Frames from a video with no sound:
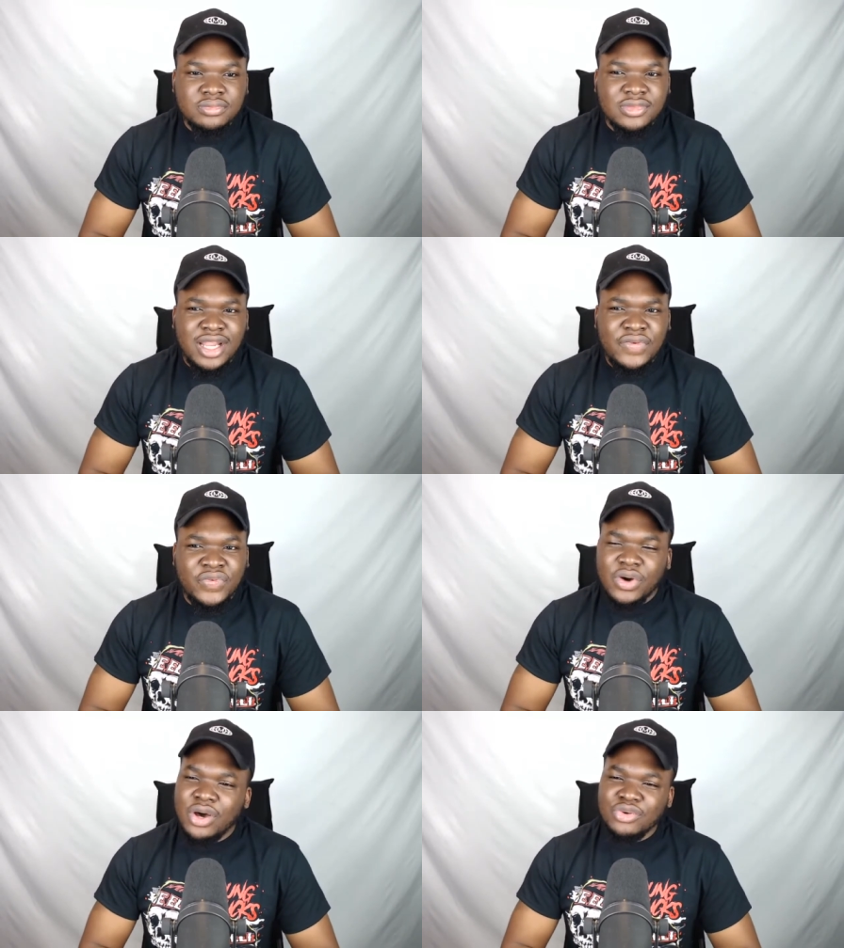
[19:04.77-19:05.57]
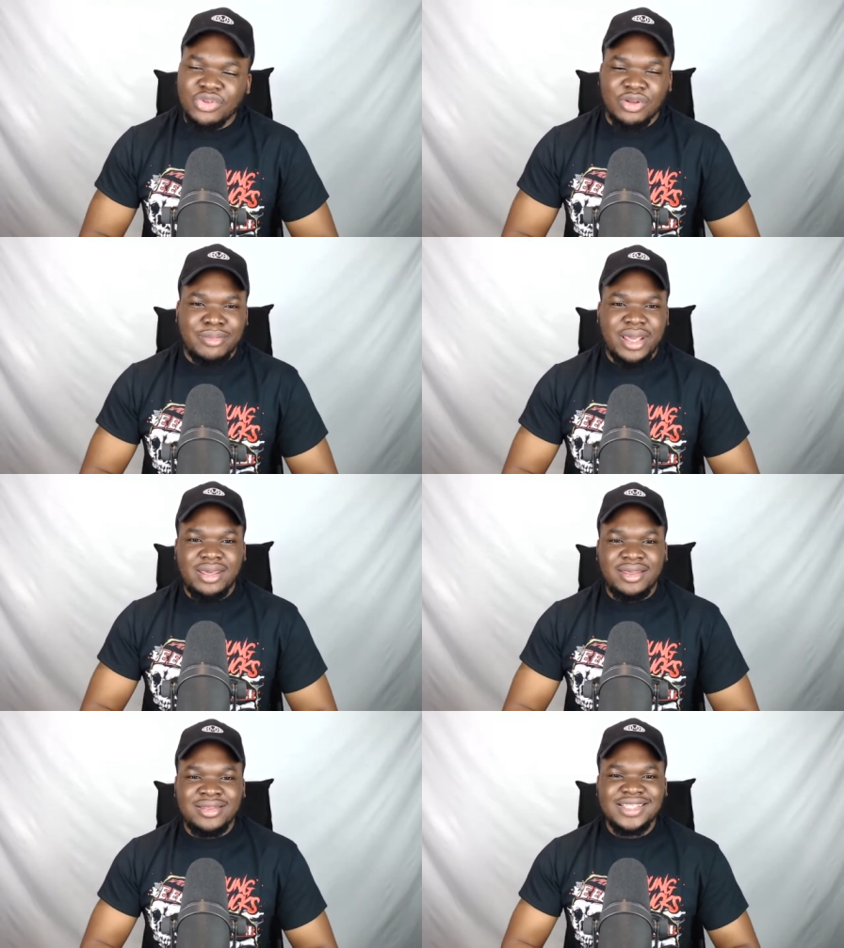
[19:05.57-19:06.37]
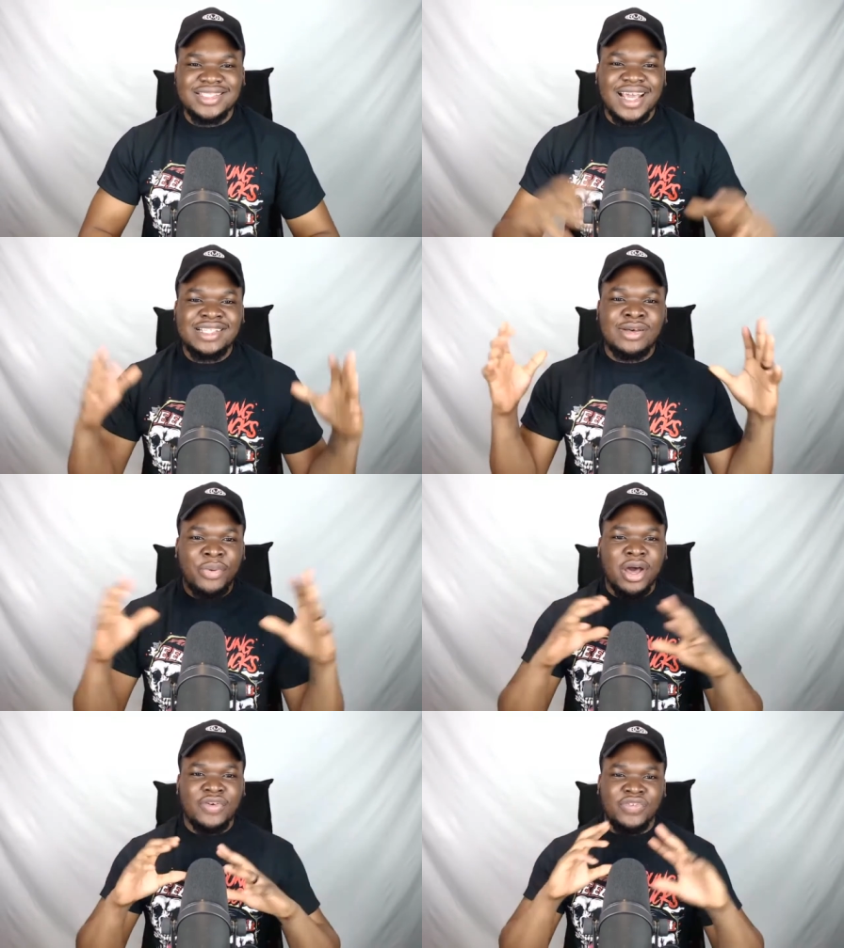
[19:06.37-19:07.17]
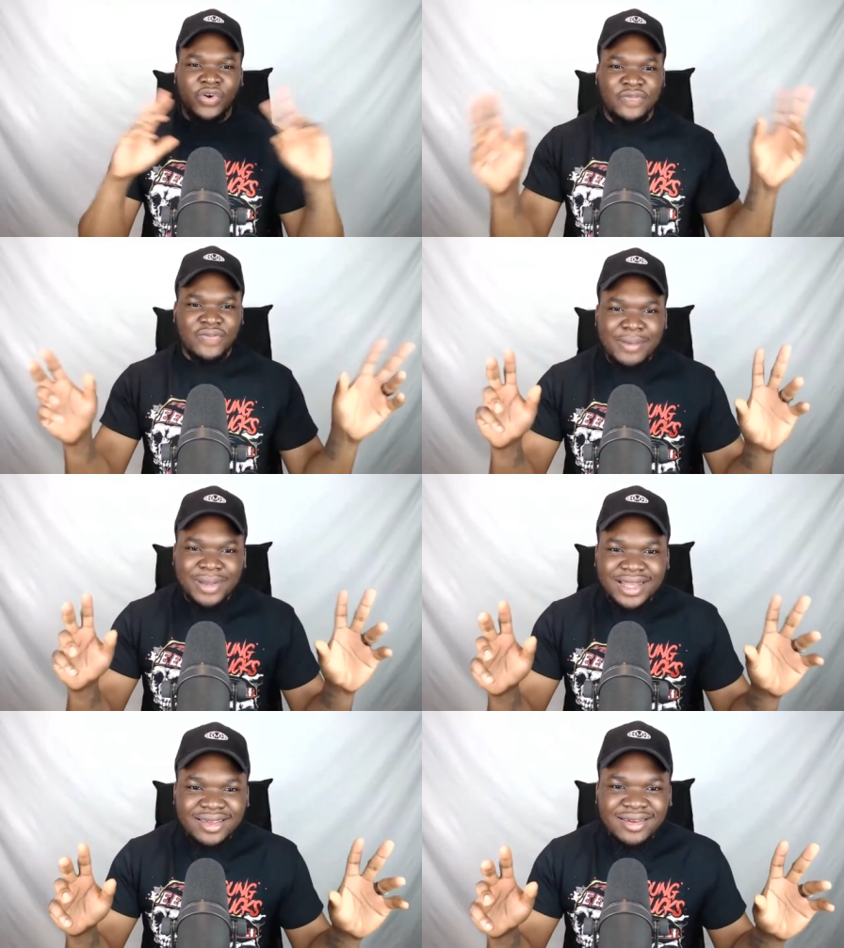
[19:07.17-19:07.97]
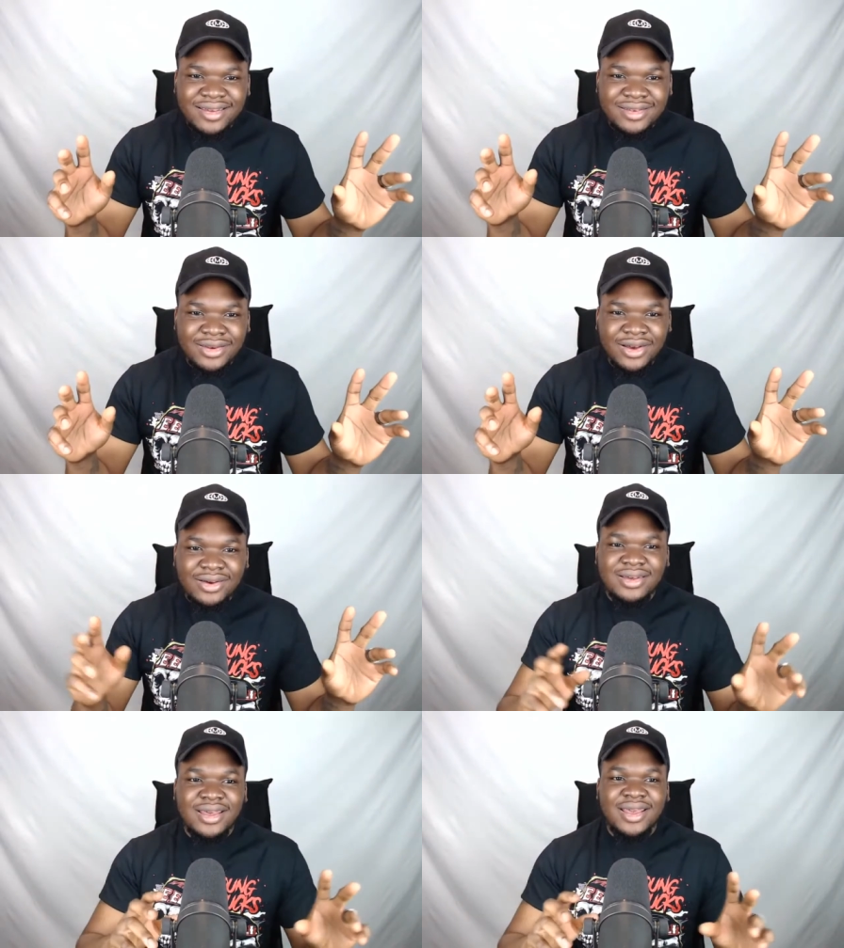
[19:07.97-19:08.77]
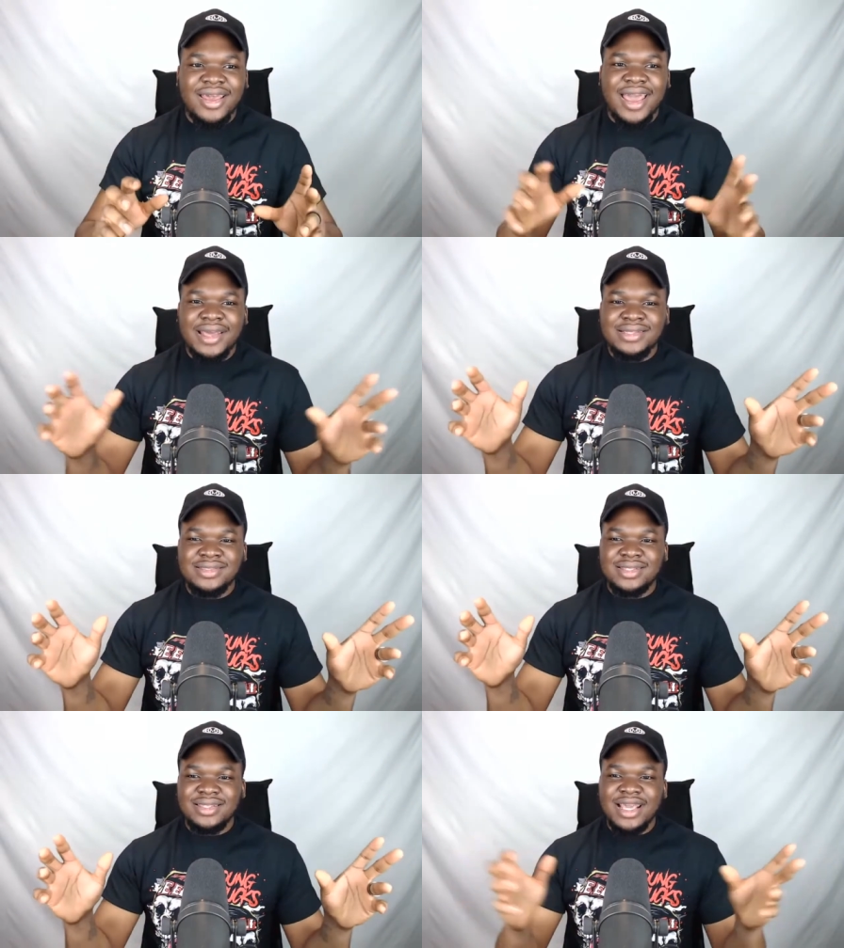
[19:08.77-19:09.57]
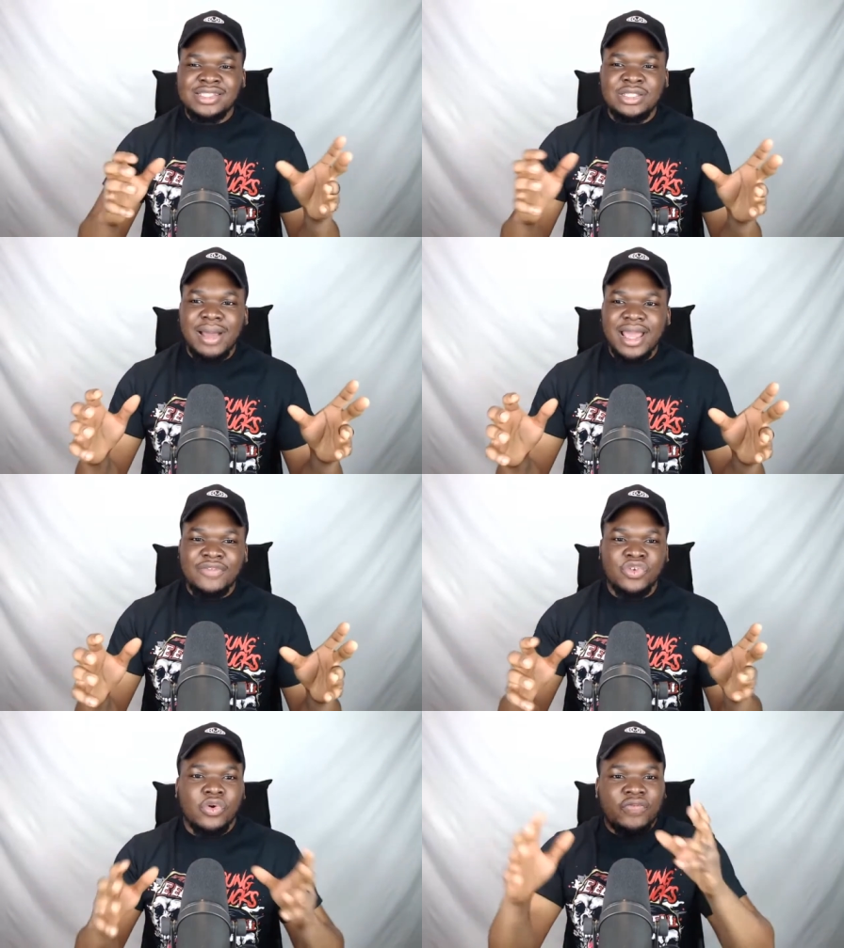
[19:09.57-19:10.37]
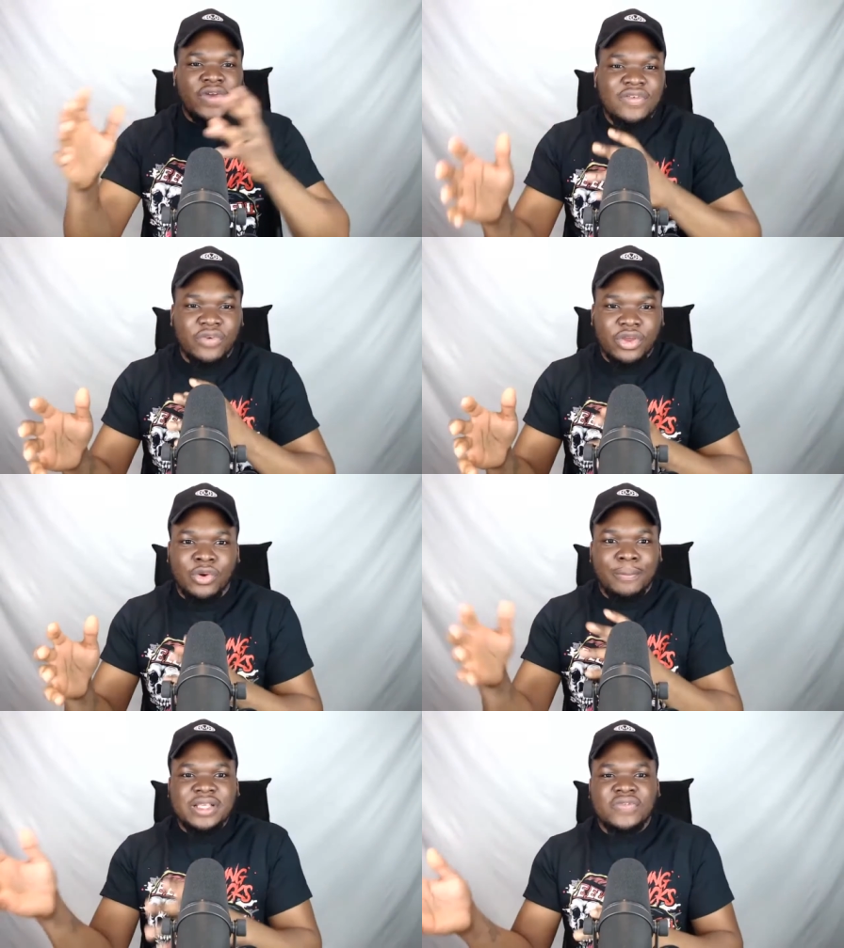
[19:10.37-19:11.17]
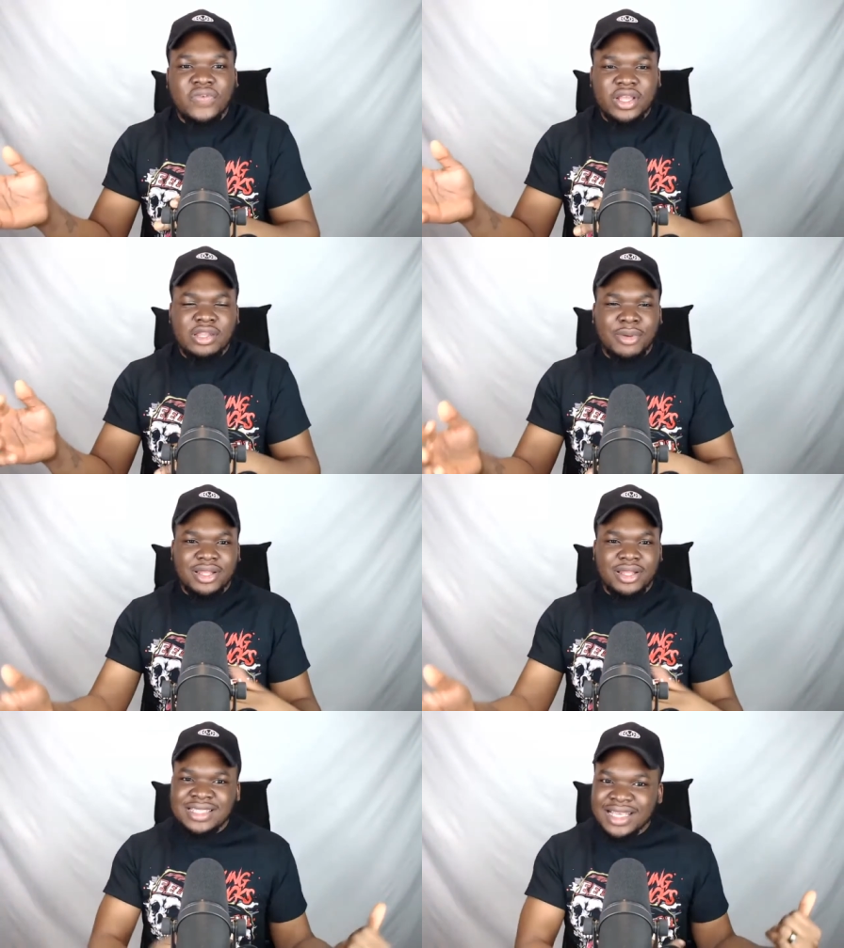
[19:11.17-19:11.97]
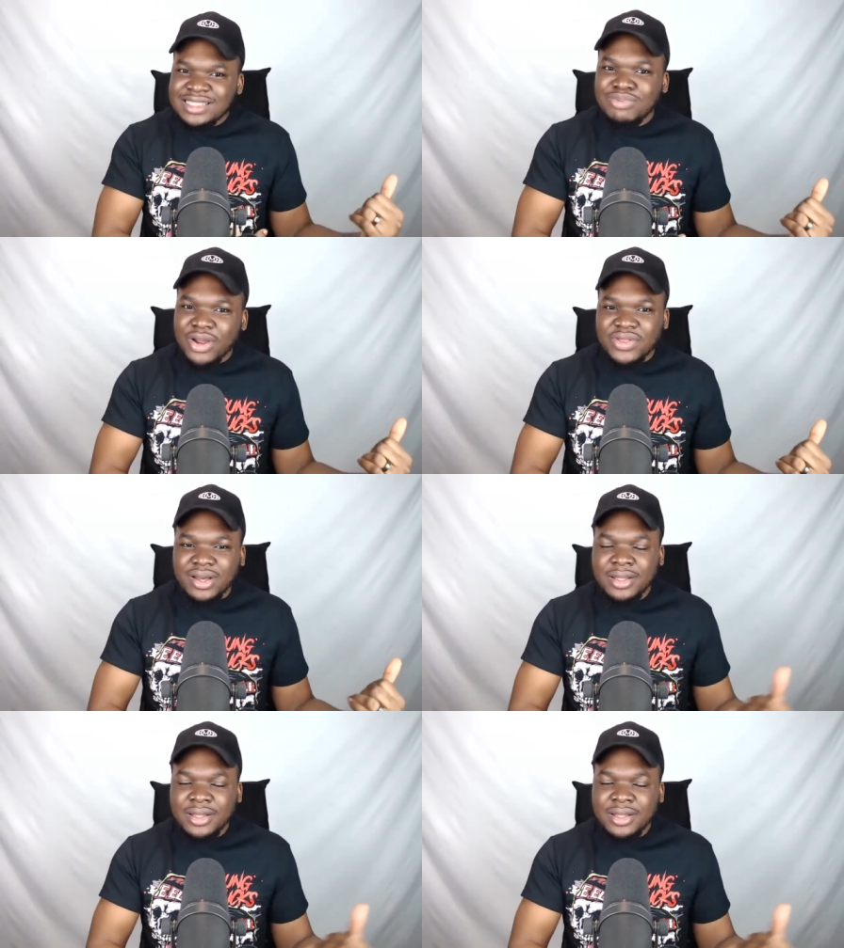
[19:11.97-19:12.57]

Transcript: And I thought, hold on, mate. These guys are part of your family, you know? And yes, you might have your favorite, your best friend, but that's his brother.